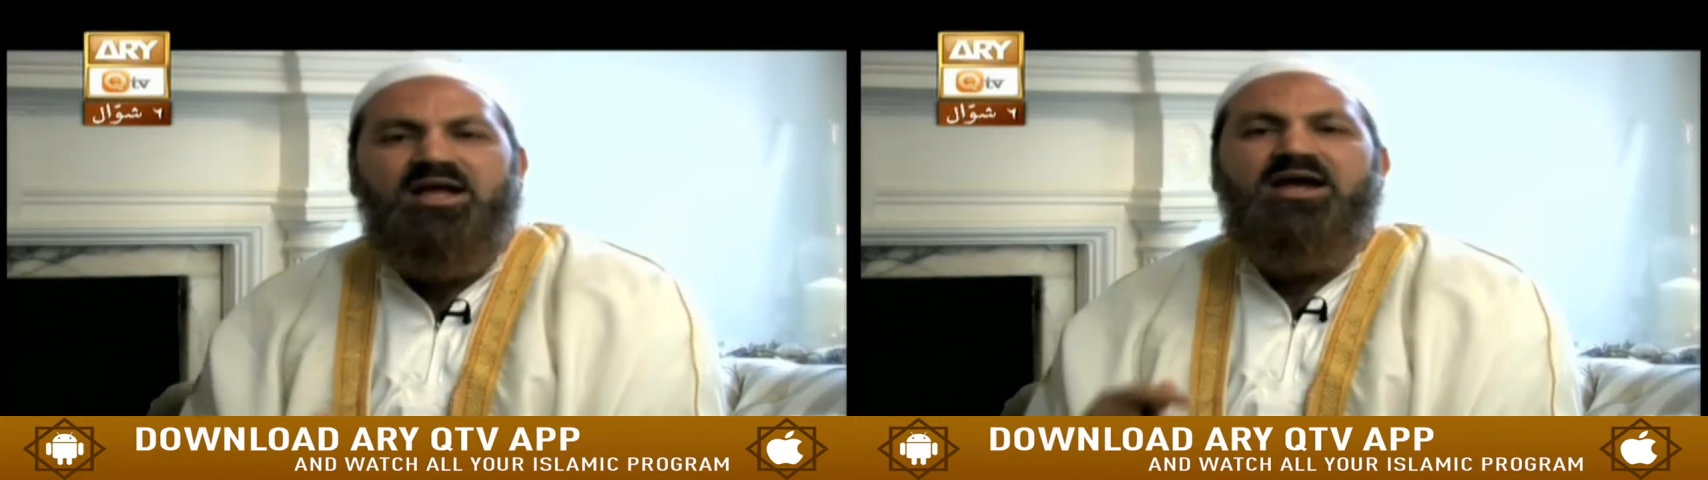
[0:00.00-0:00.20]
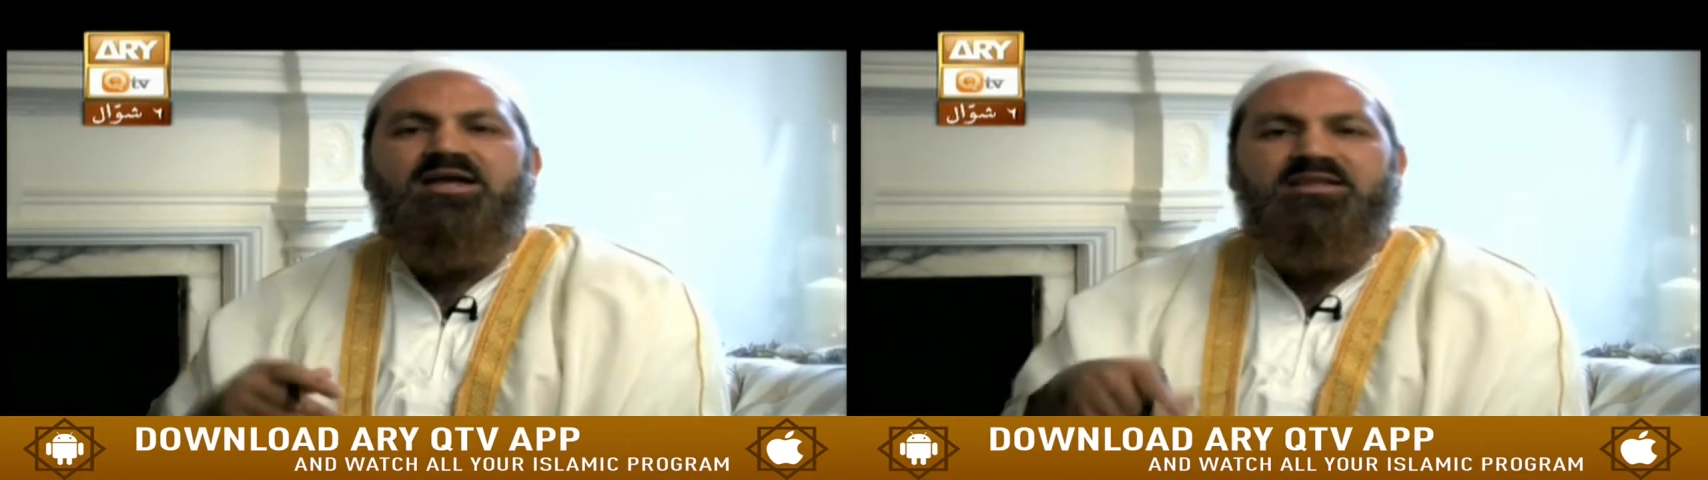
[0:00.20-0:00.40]

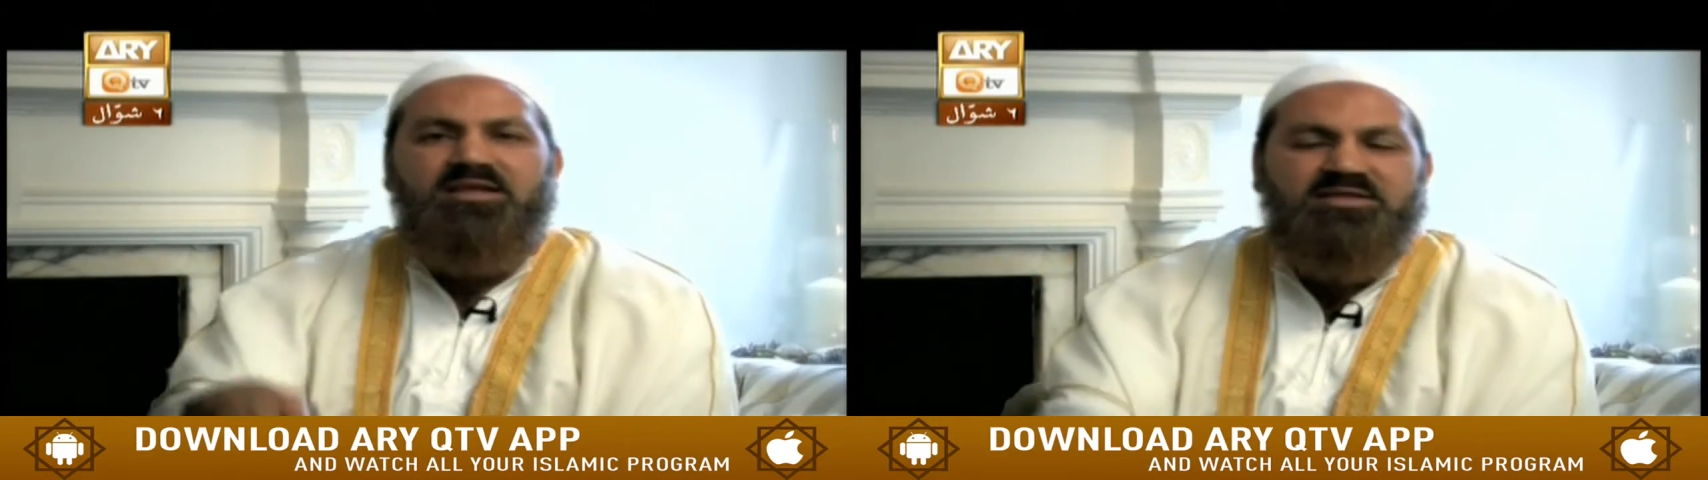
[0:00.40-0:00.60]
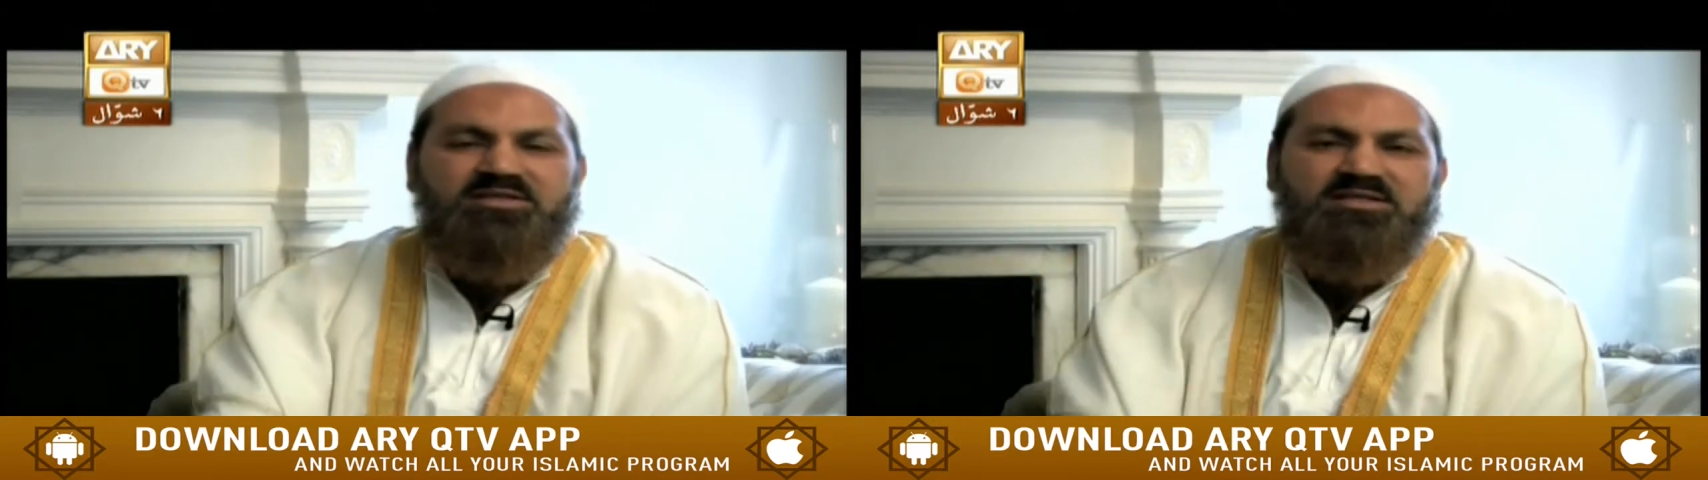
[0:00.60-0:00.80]
And
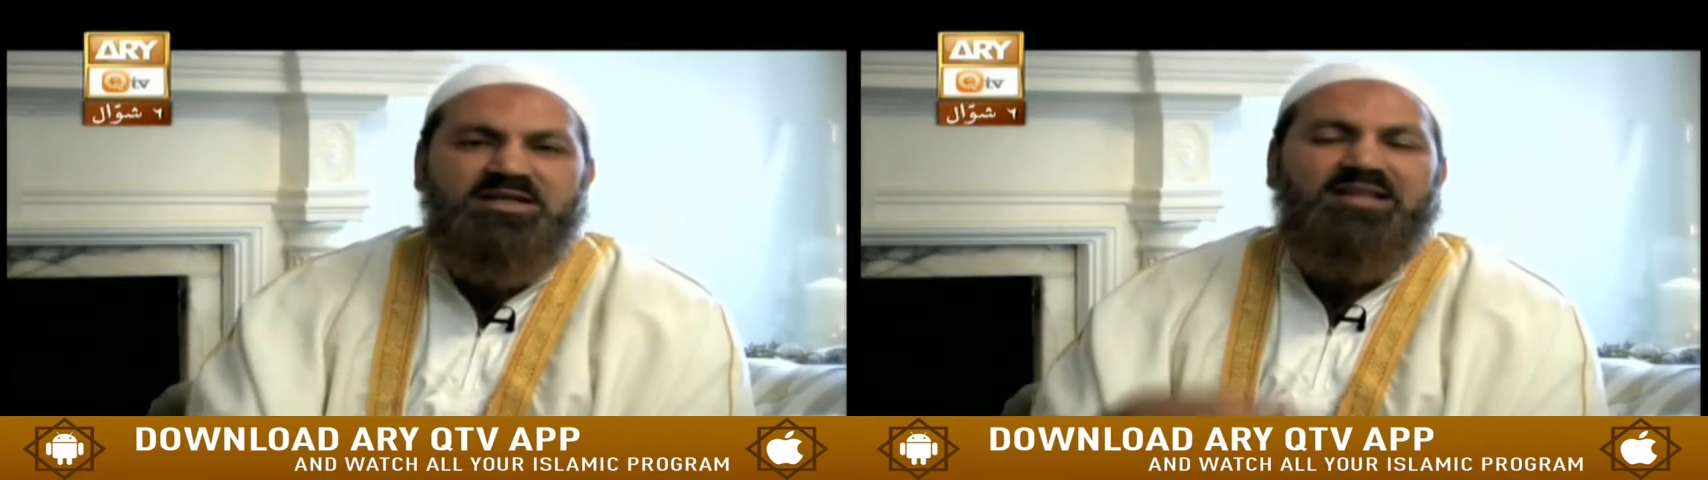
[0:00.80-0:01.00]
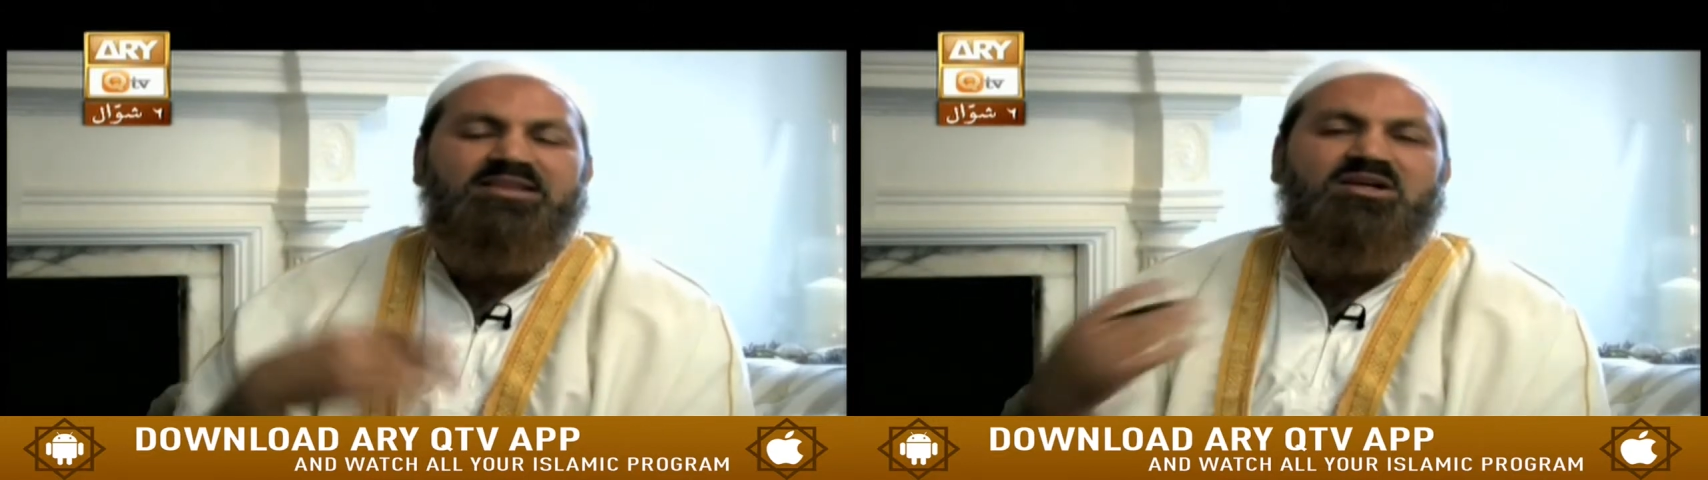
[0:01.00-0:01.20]
he says
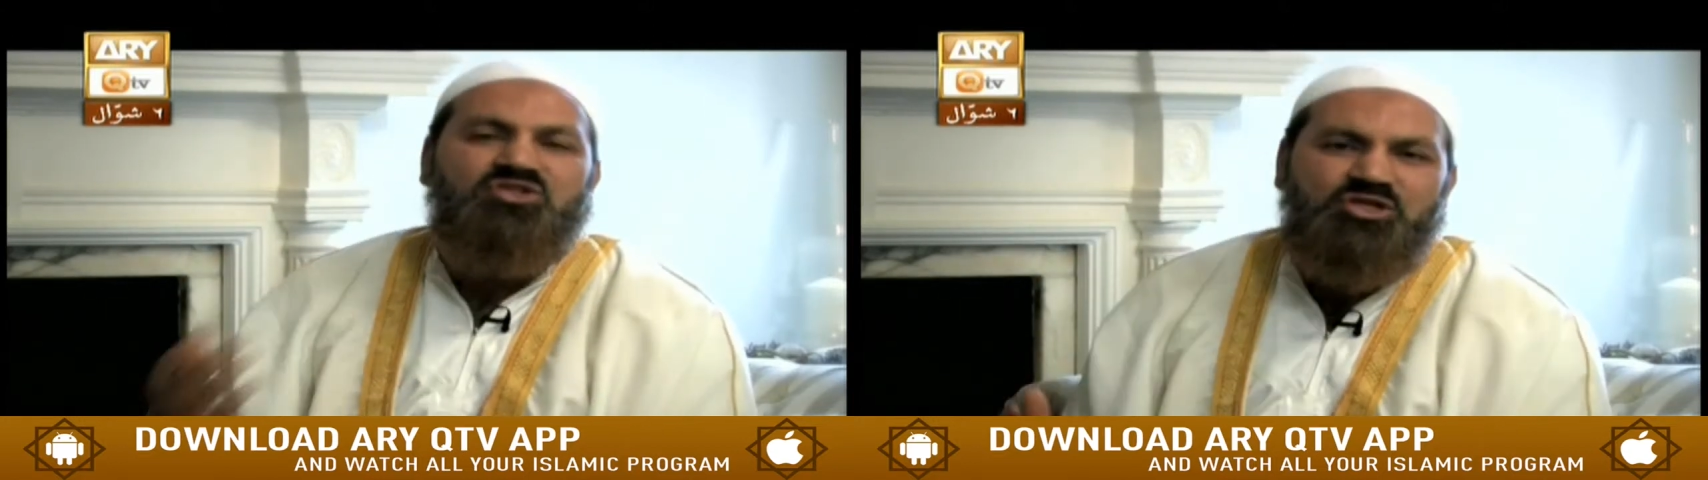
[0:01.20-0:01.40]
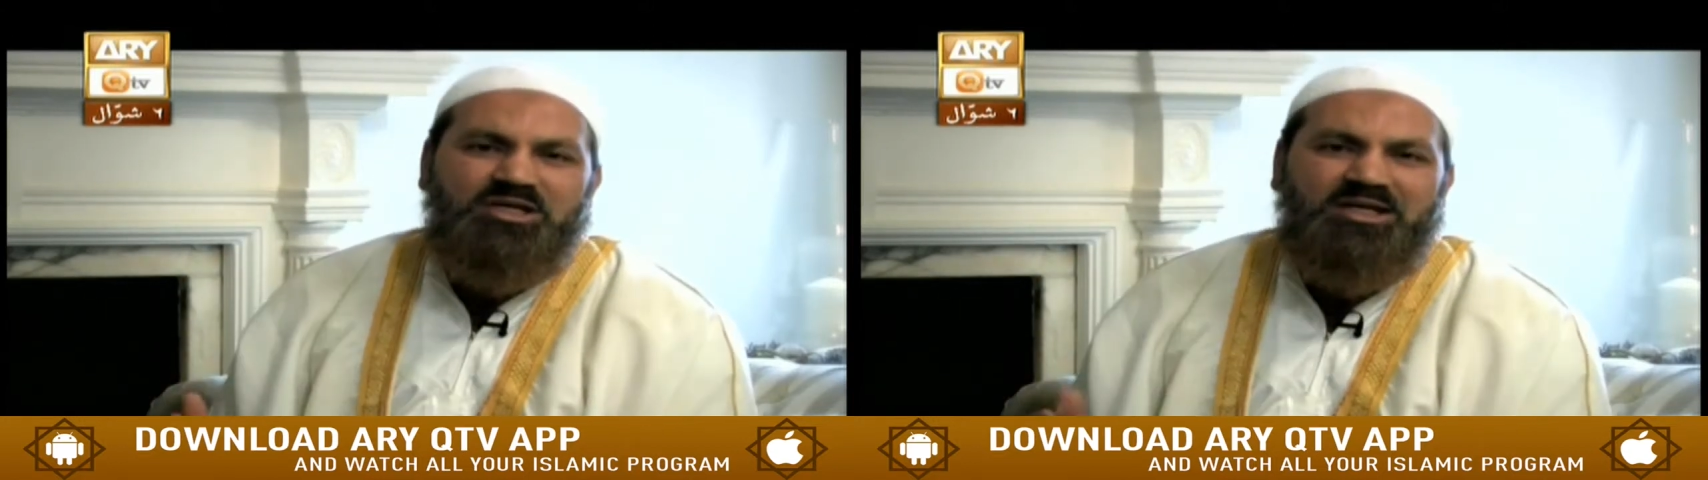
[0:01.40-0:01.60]

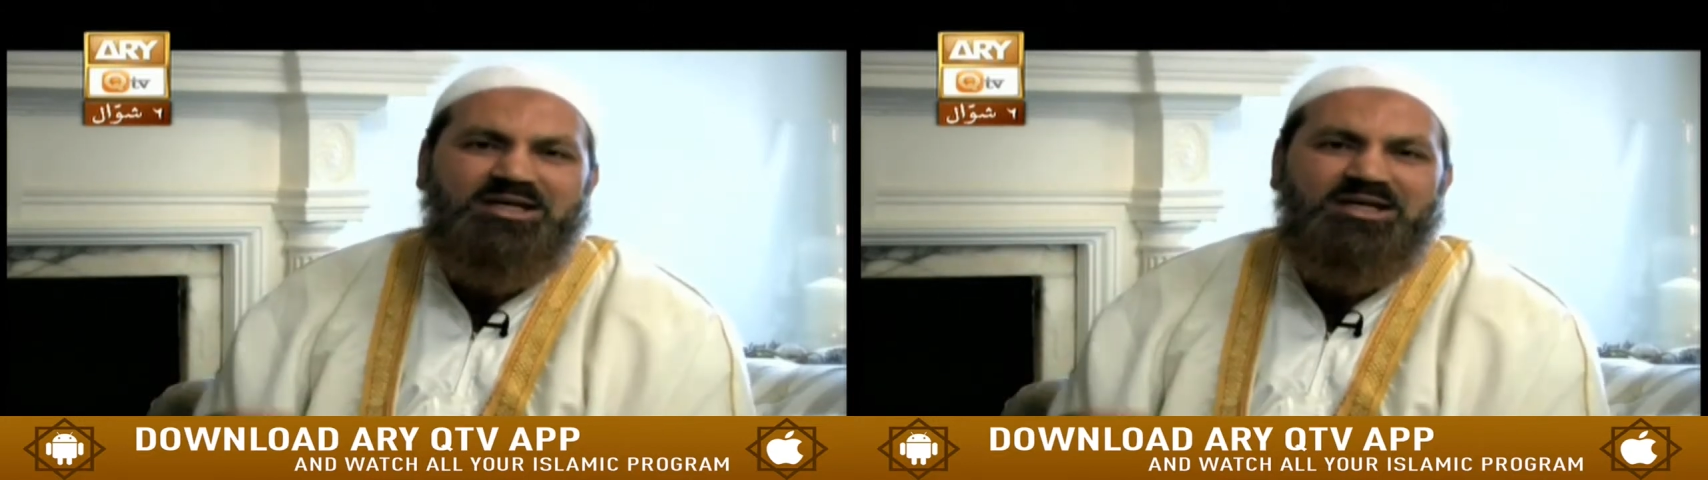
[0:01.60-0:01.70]
at-tarjih